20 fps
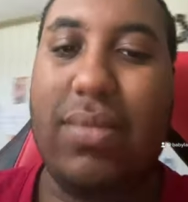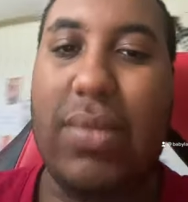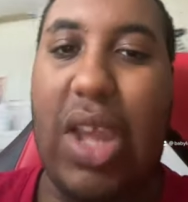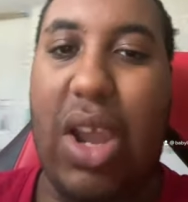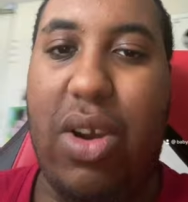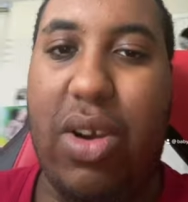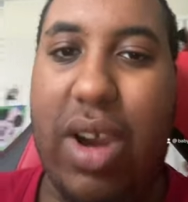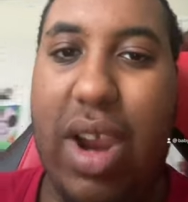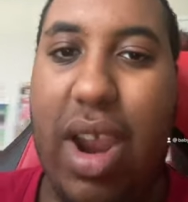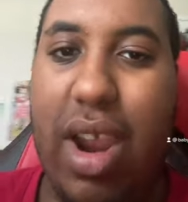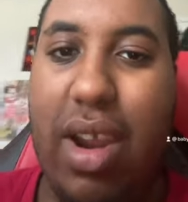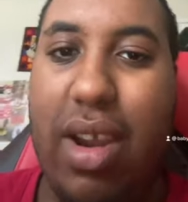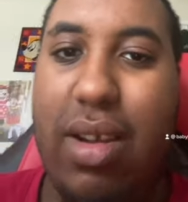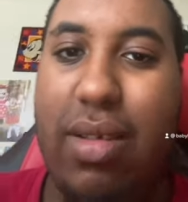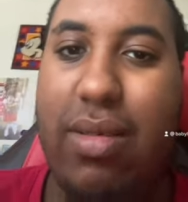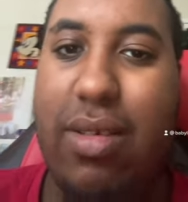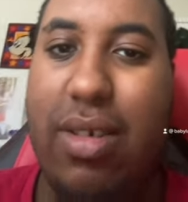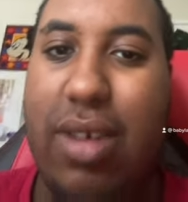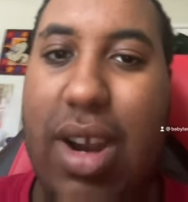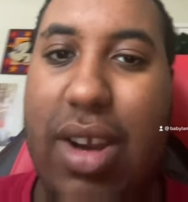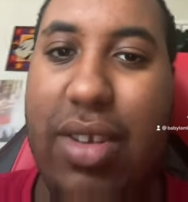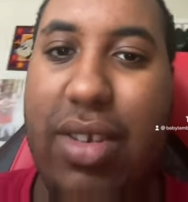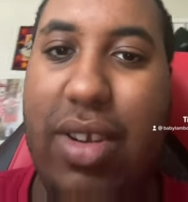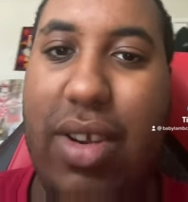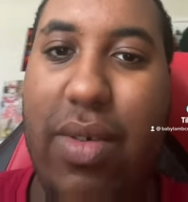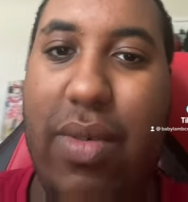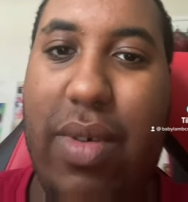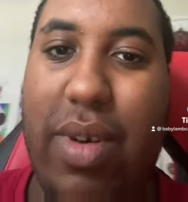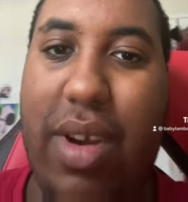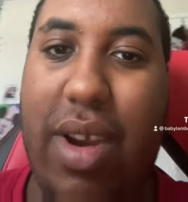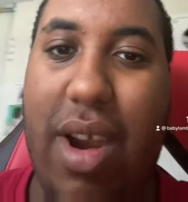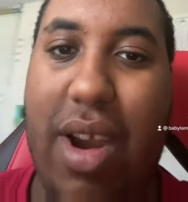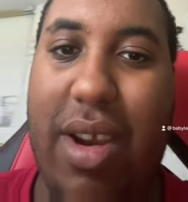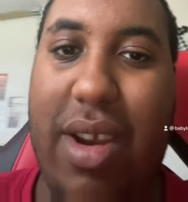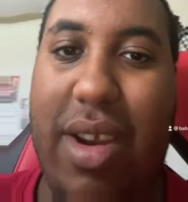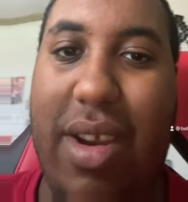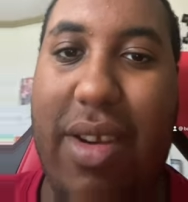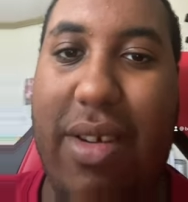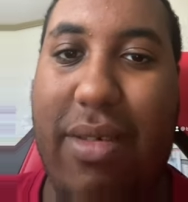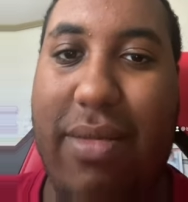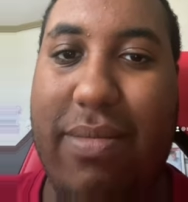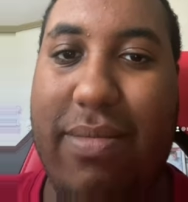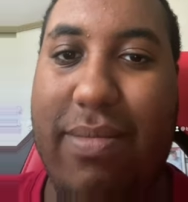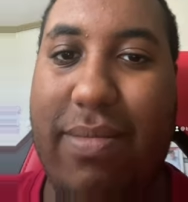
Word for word: Okay, let's see what we got here.